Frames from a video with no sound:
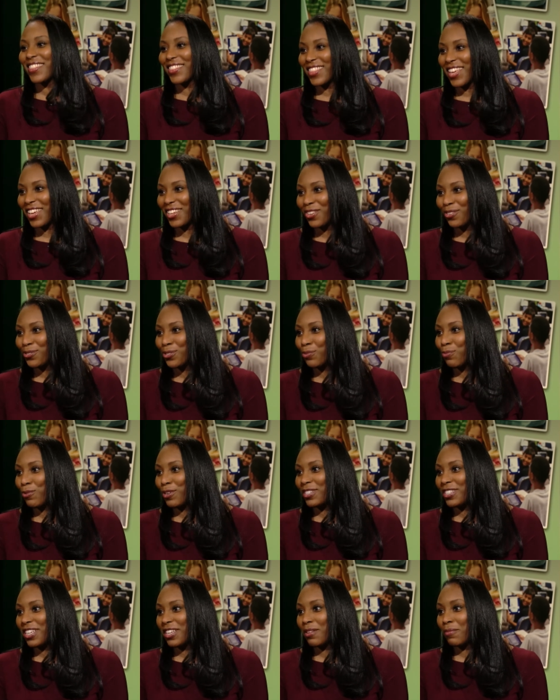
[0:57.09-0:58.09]
Thank you,
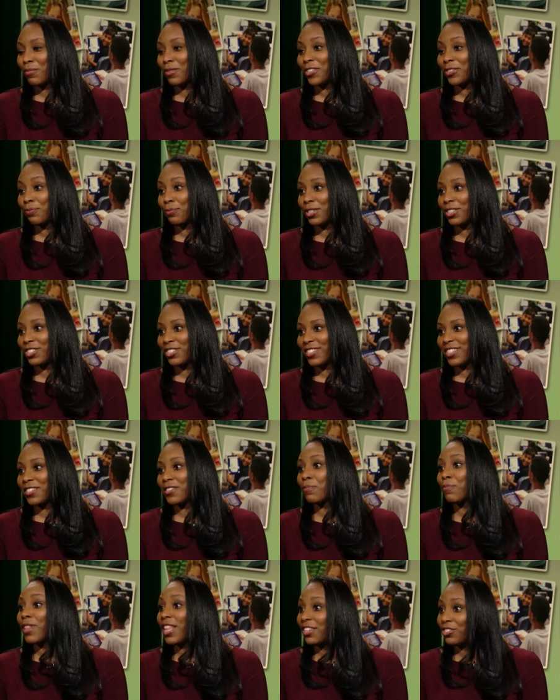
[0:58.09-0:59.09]
Superintendent Bridges. It's
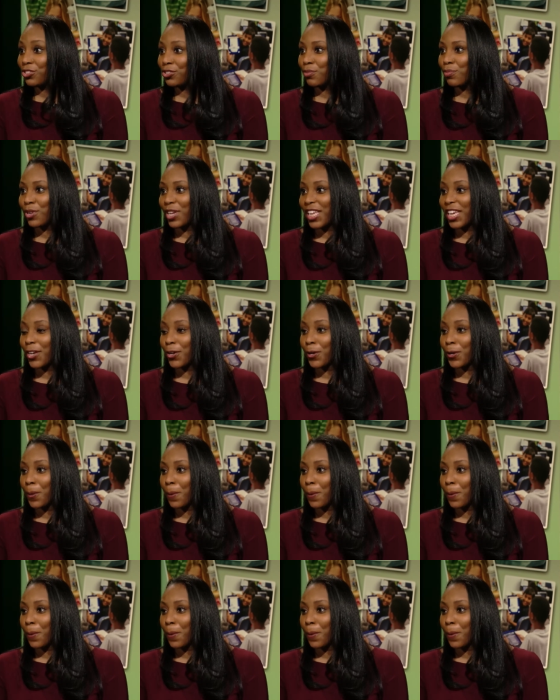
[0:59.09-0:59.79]
a pleasure to be here.